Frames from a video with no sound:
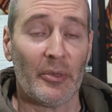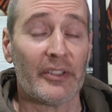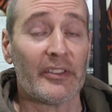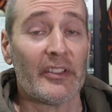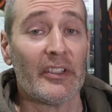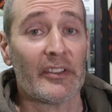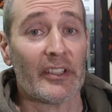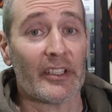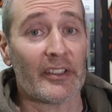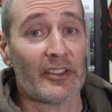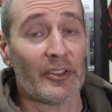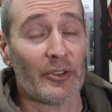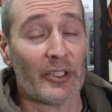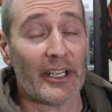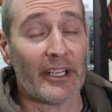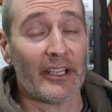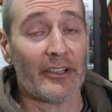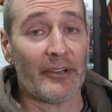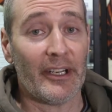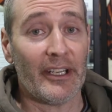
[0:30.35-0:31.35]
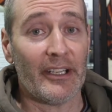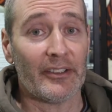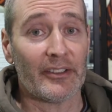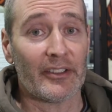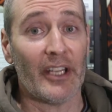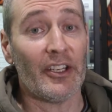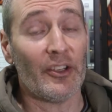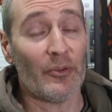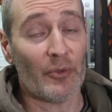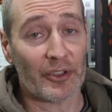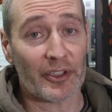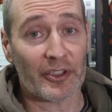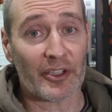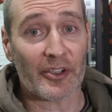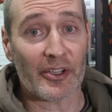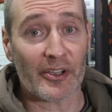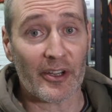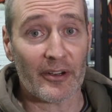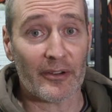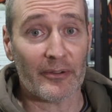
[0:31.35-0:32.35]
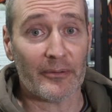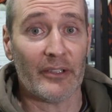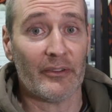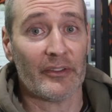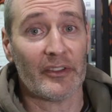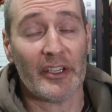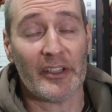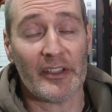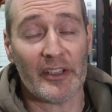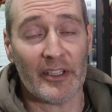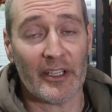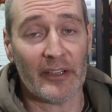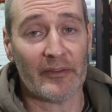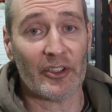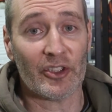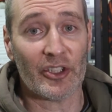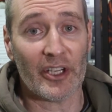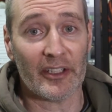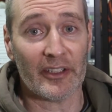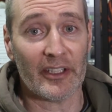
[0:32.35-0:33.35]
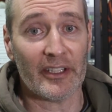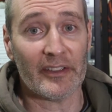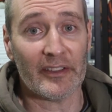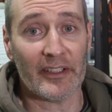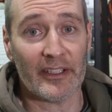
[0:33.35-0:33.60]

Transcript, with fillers: But since I still had it around and you wanted to know, it was easy enough to check these